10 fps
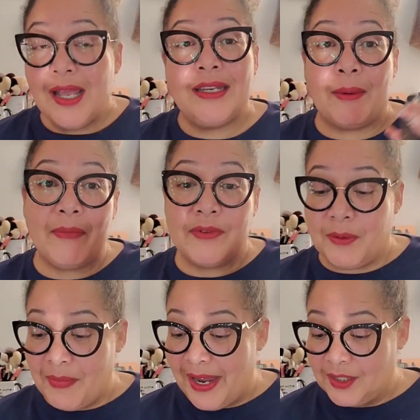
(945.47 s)
Now,
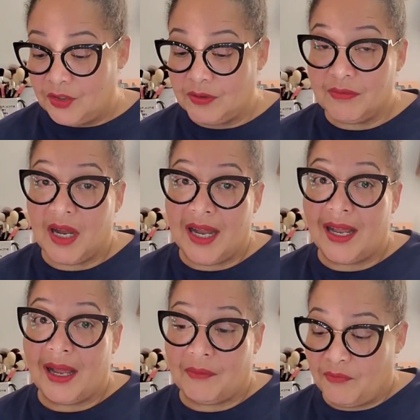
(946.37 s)
mind you,
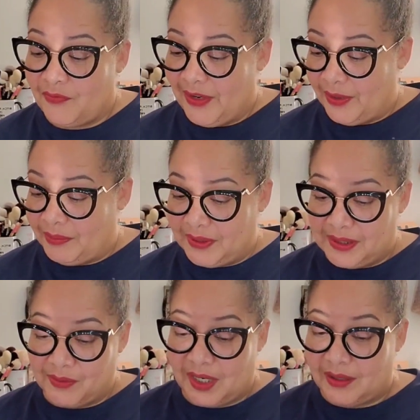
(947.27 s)
I'm very
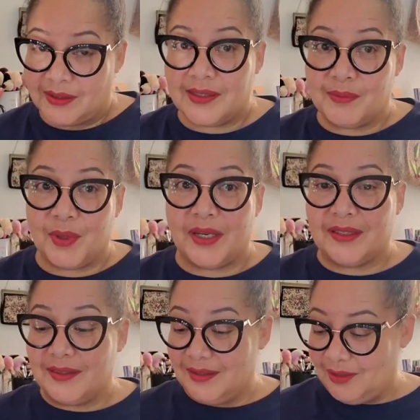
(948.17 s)
pleased with all these,
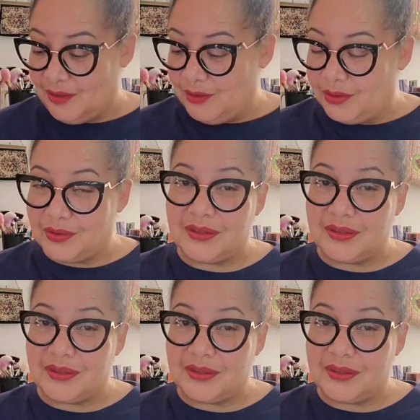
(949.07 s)
but oh,